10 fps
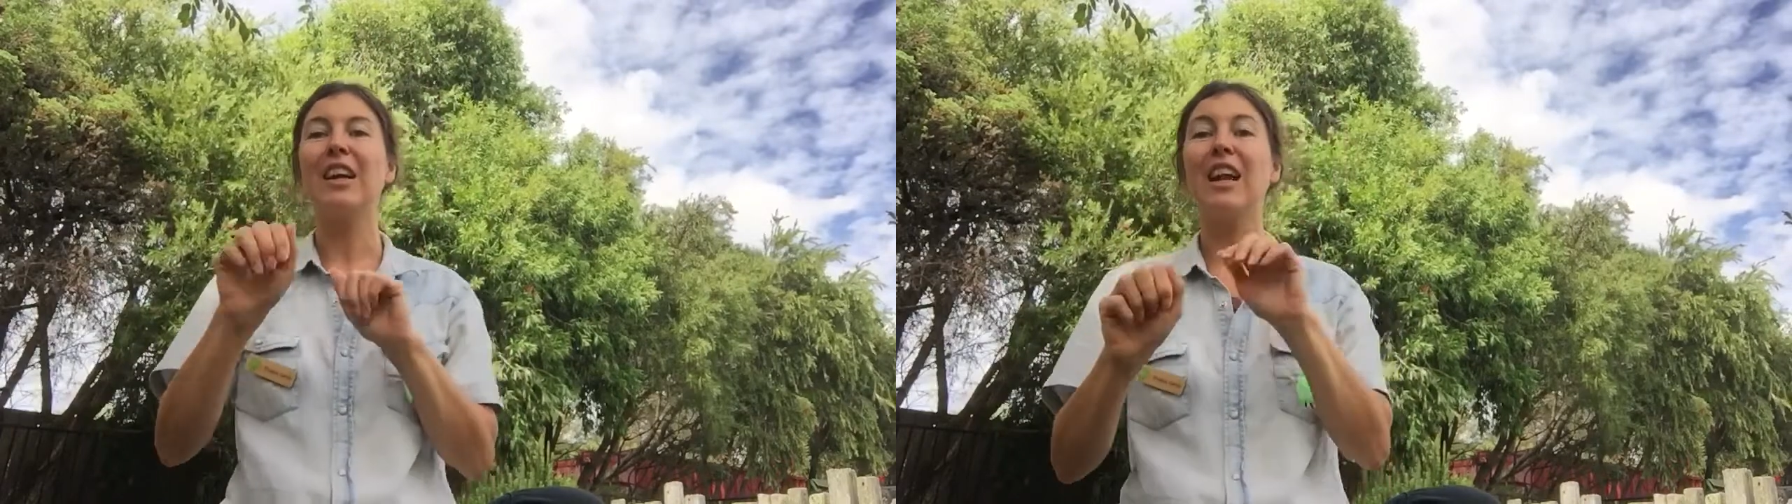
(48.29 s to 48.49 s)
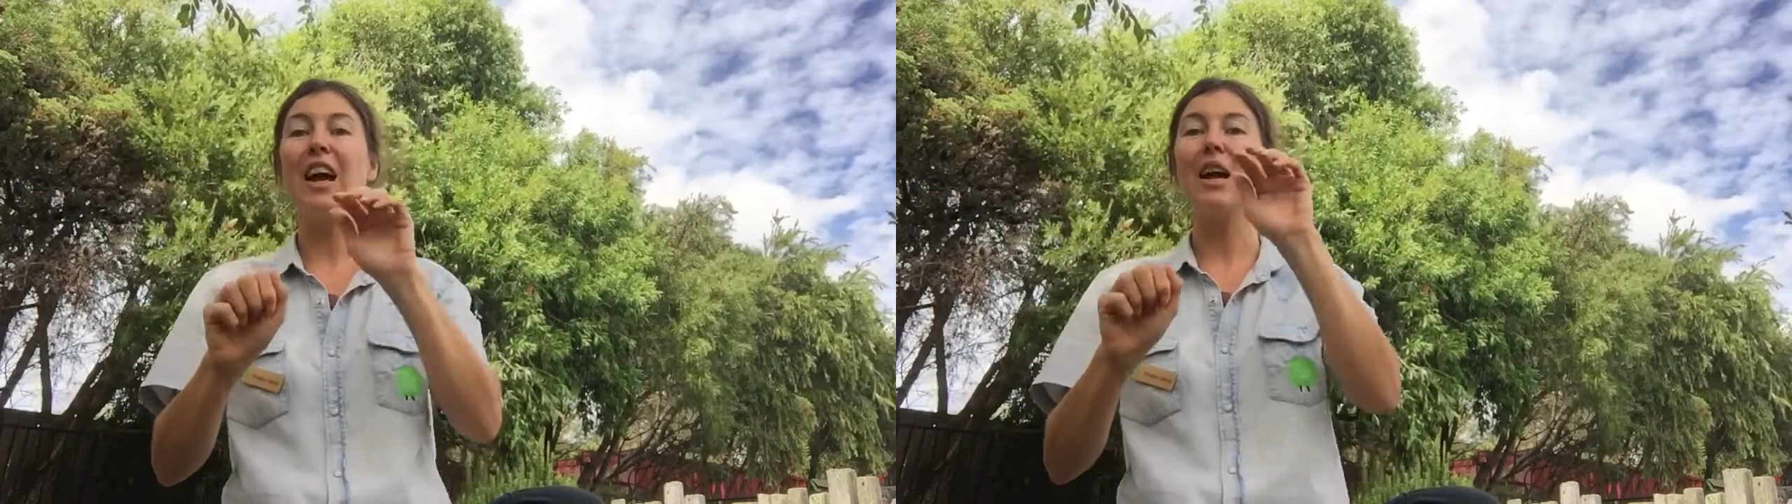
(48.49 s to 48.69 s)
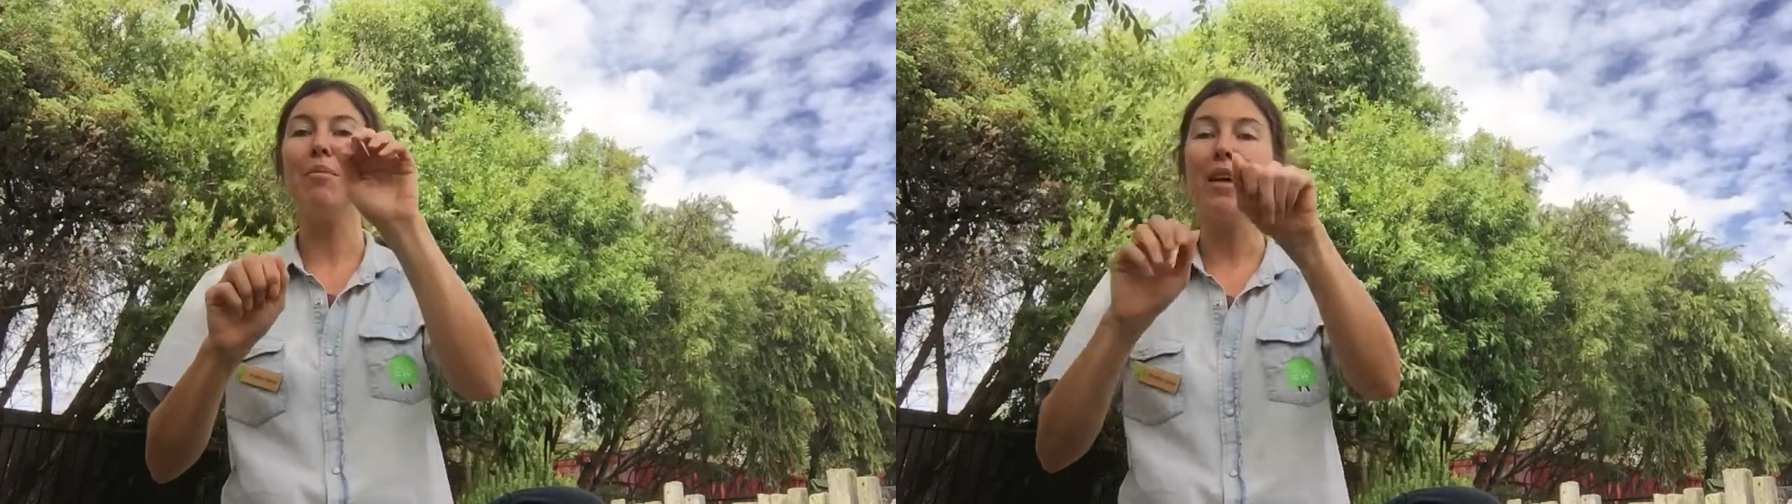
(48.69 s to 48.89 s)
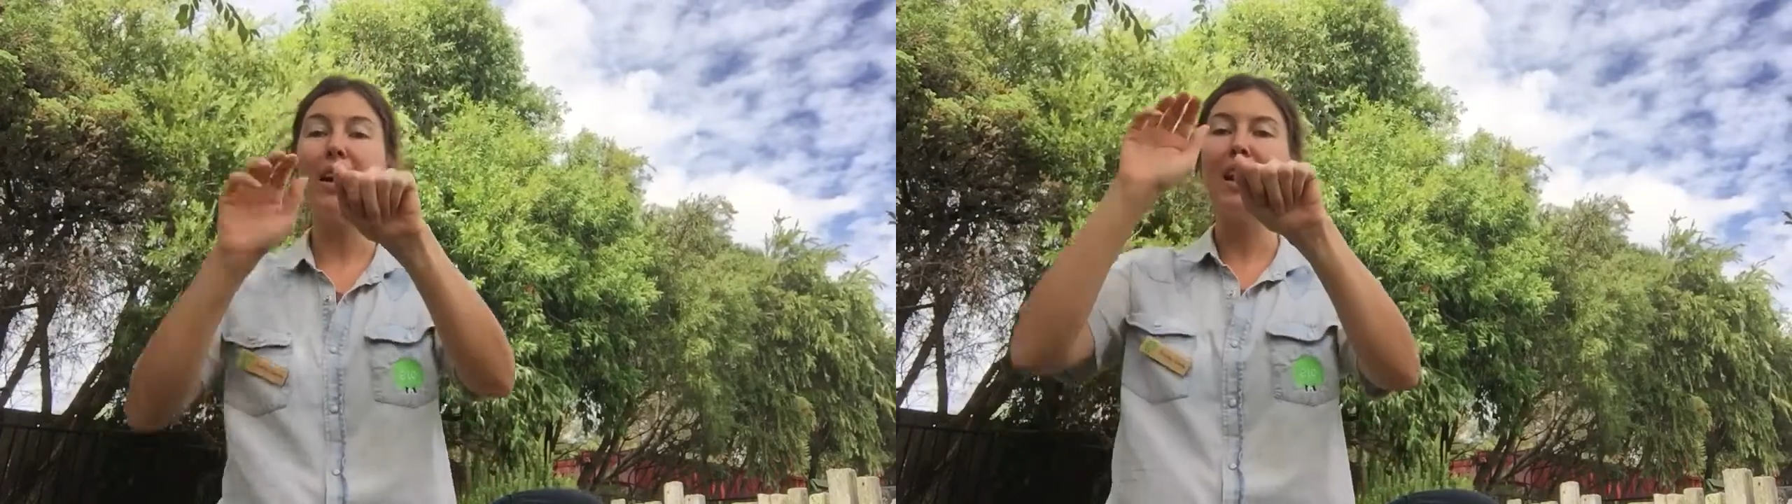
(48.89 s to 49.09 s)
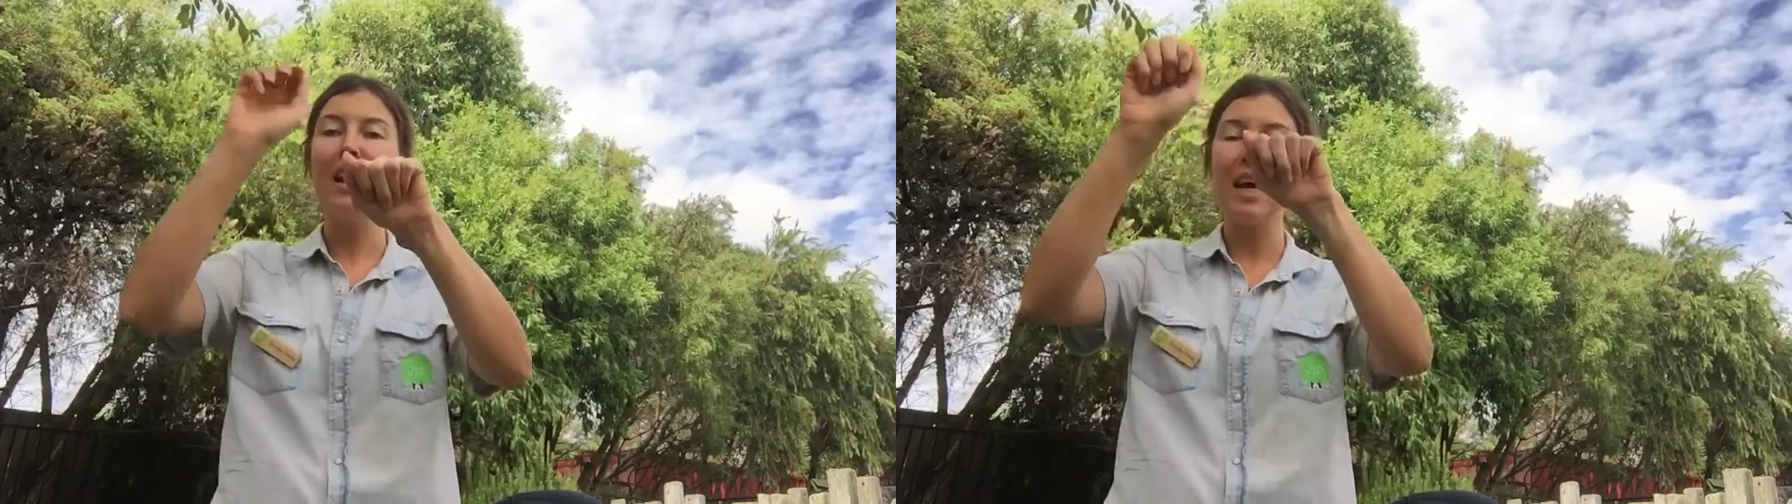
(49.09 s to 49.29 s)
climb
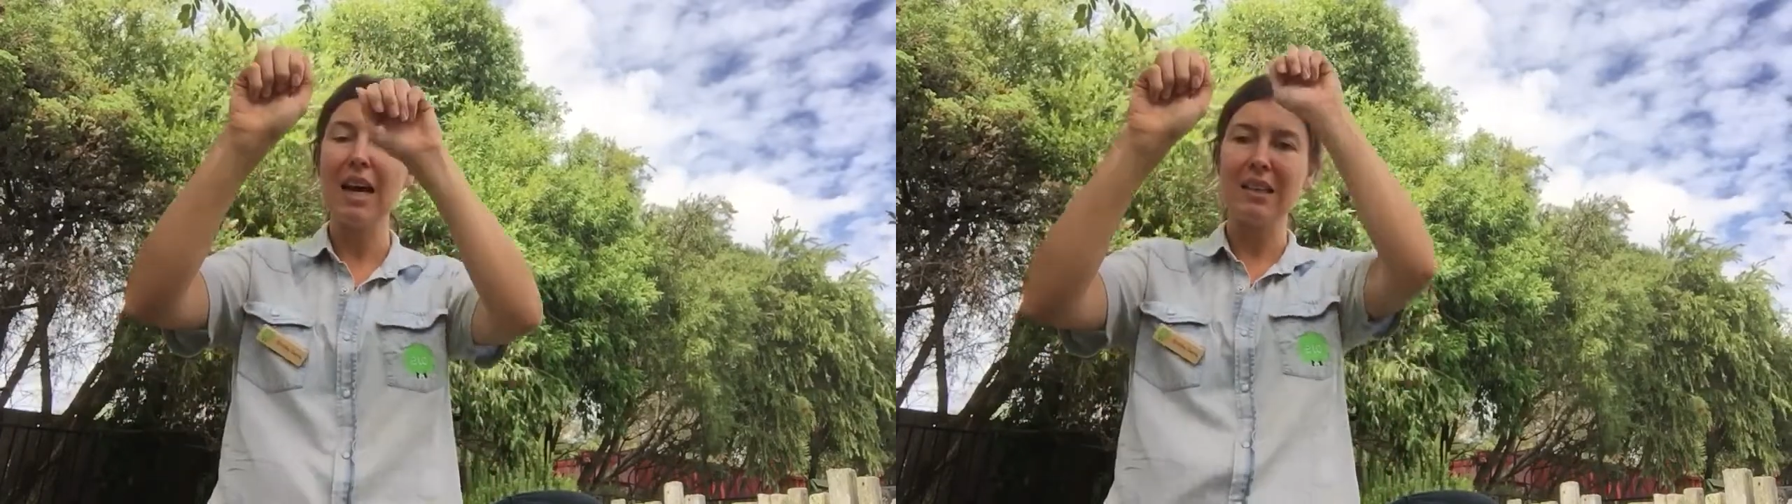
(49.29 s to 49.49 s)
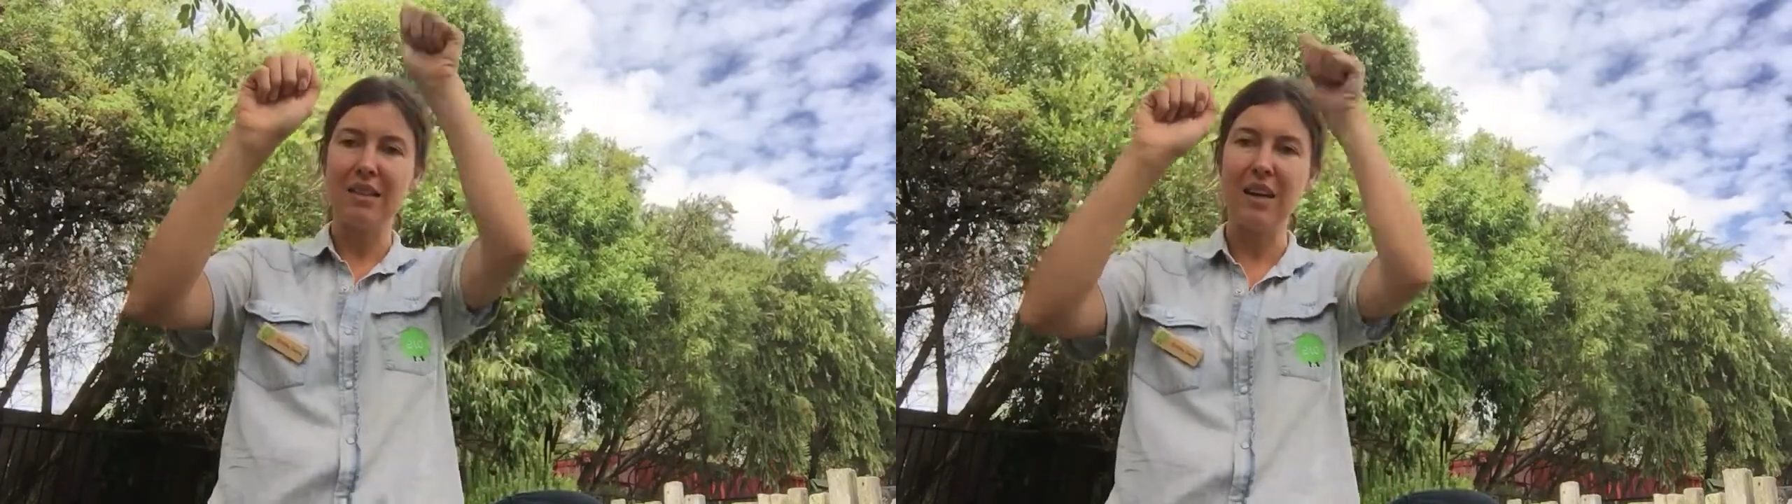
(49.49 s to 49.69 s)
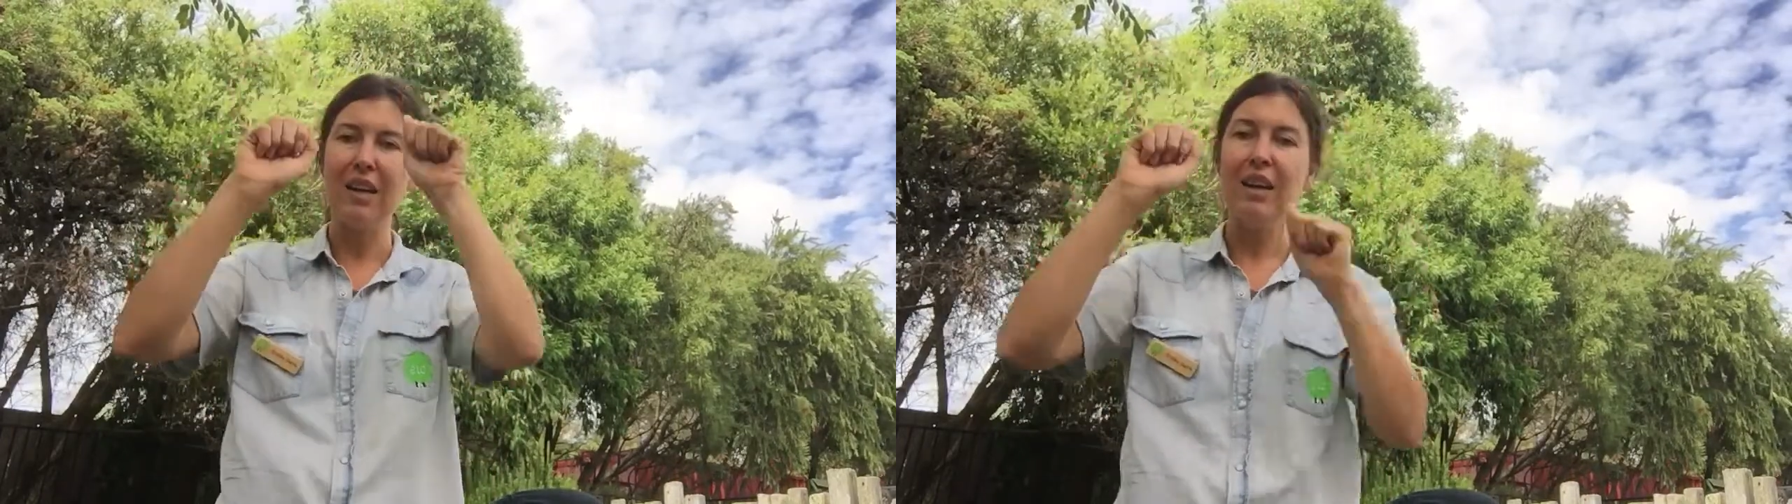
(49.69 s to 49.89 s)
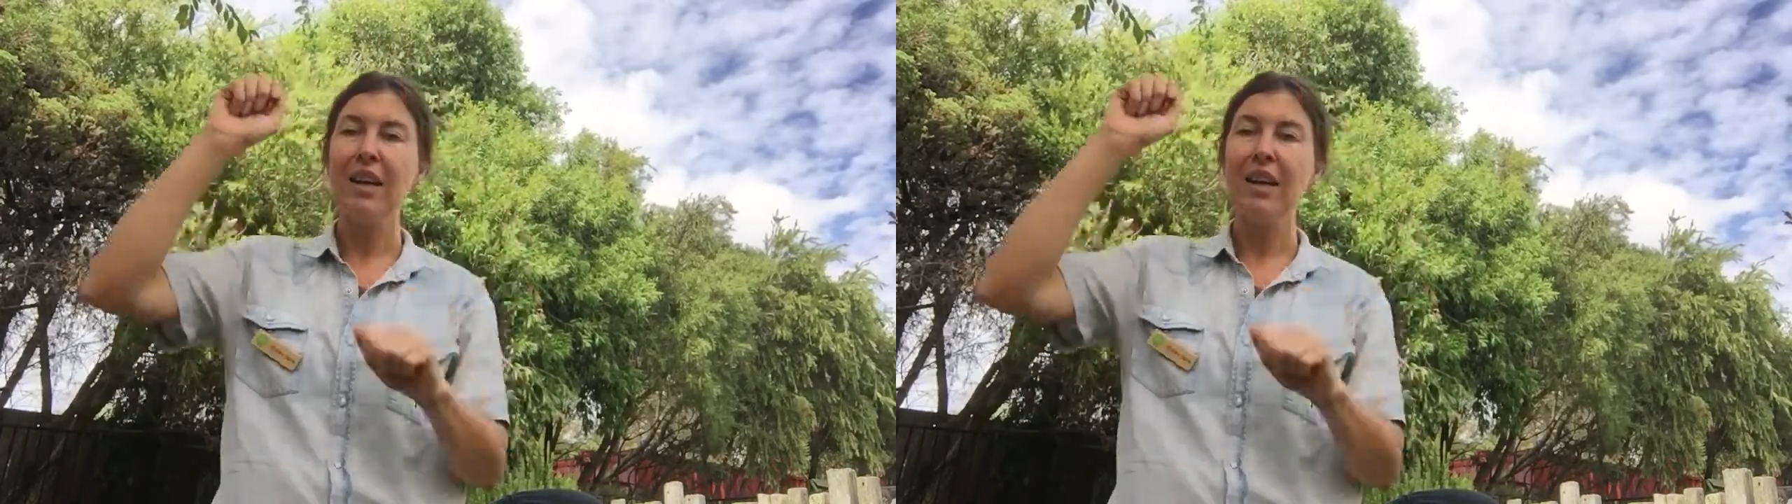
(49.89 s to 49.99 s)
the ladder.